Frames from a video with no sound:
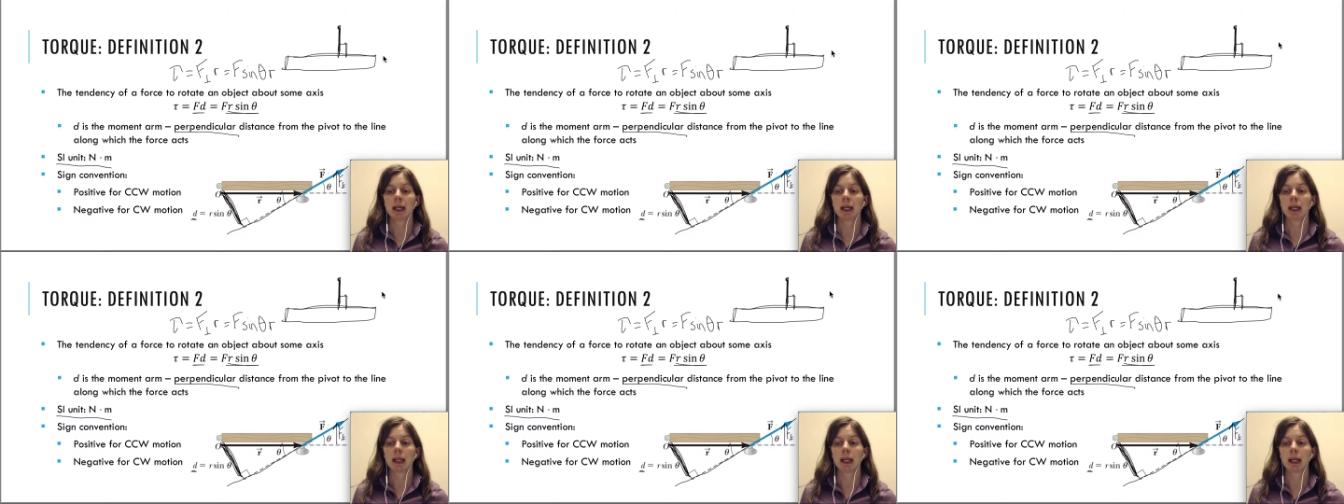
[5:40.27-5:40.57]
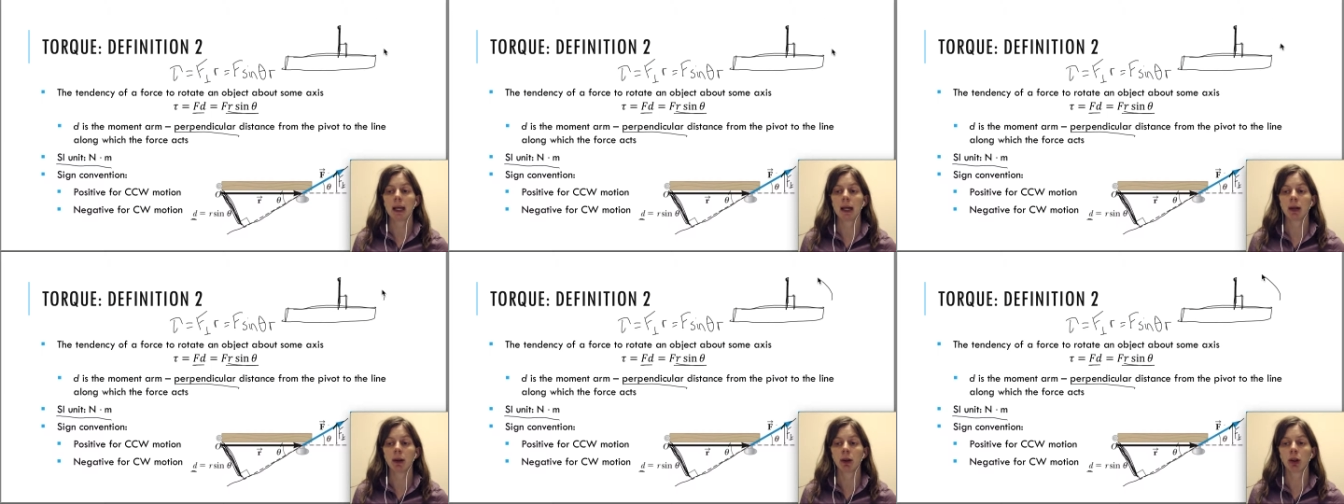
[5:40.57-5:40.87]

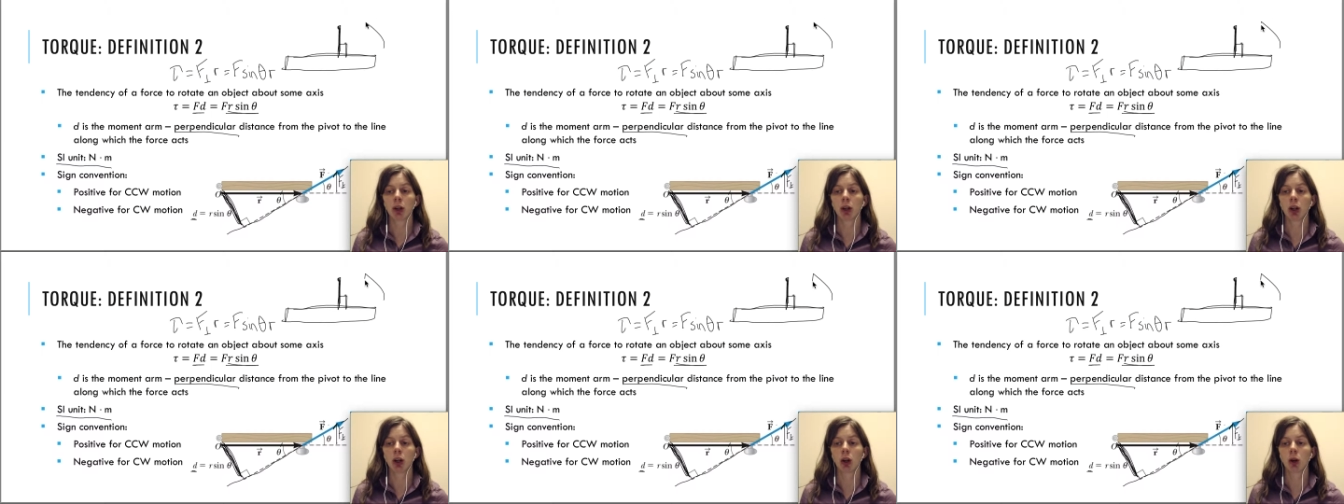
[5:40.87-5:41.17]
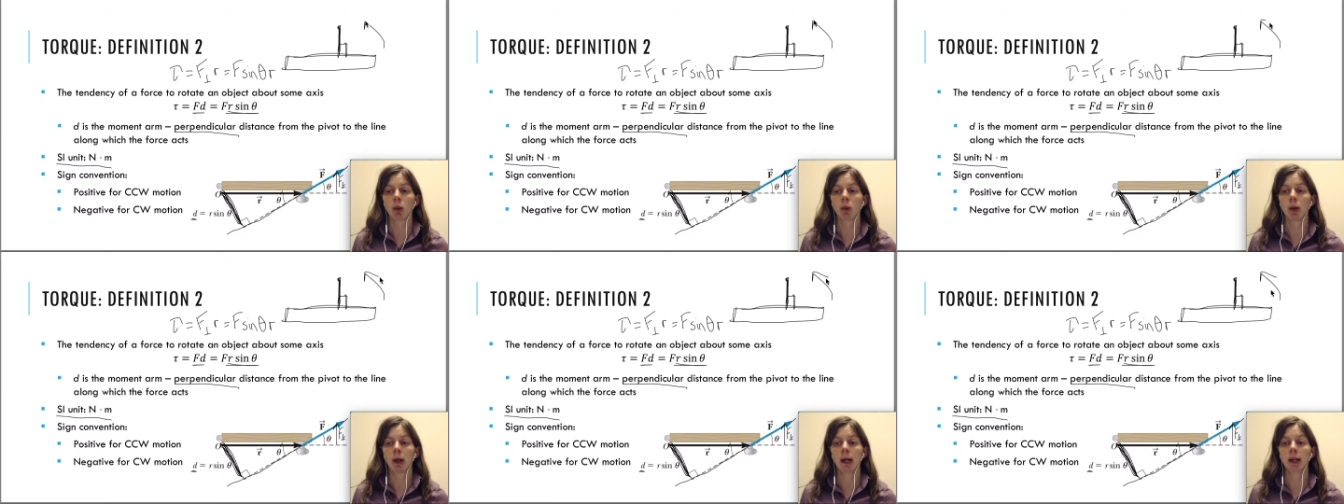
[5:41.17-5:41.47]

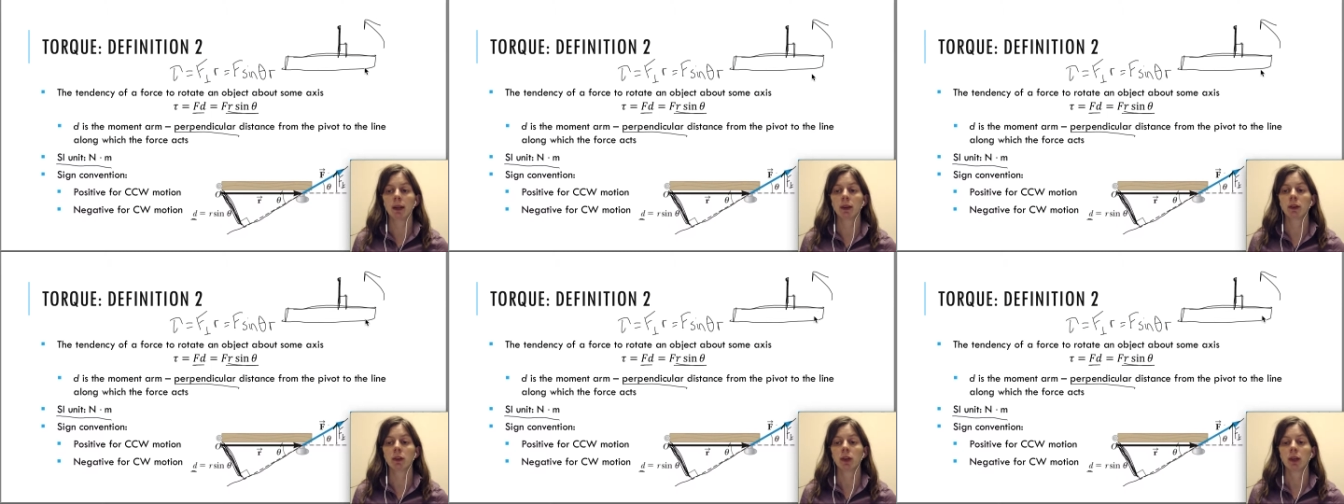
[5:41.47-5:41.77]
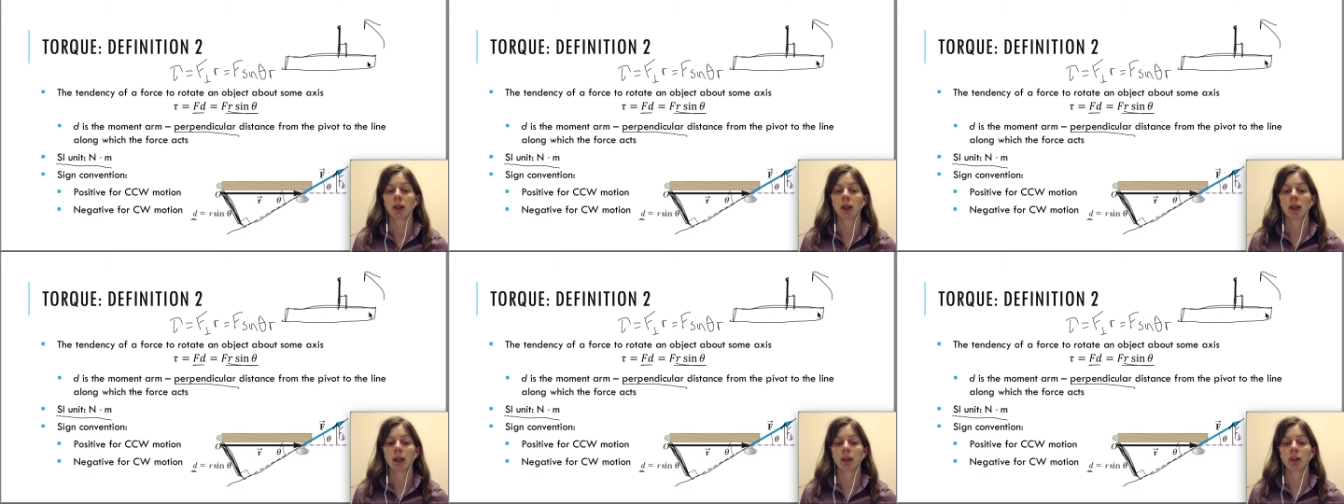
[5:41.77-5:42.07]
counterclockwise,
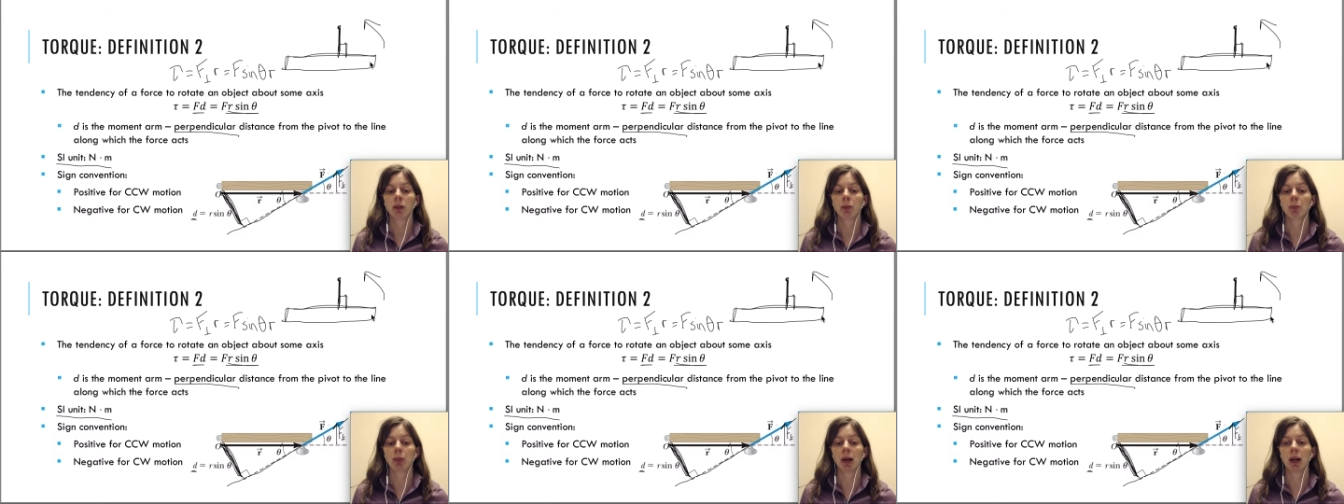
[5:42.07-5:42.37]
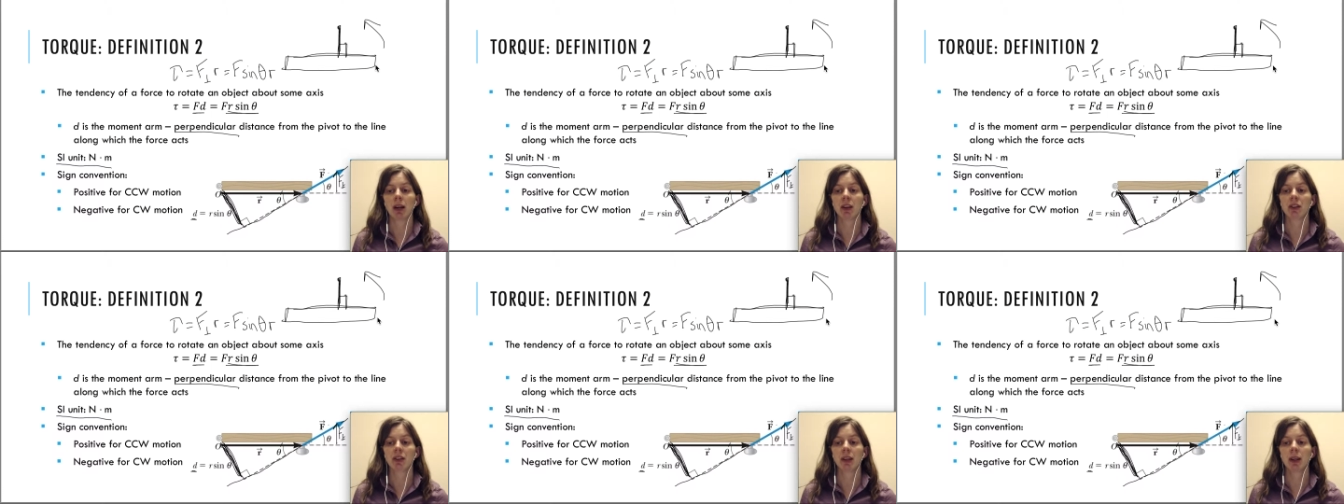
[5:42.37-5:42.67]
it's
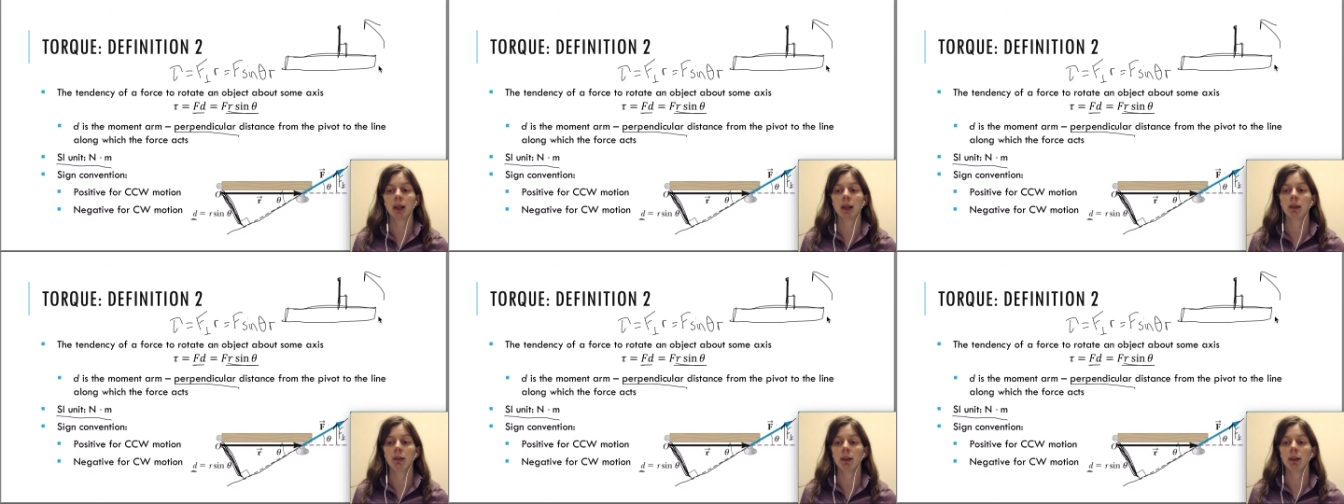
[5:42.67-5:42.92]
positive.